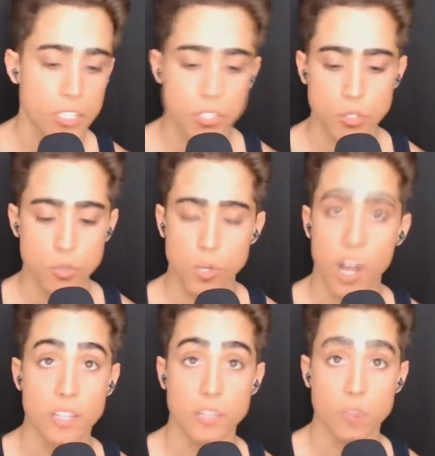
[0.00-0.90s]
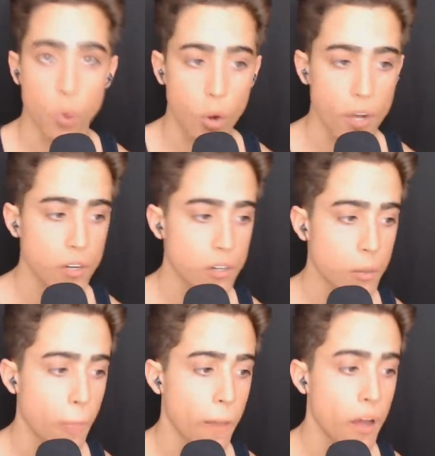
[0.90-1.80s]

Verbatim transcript: to cod liver oil.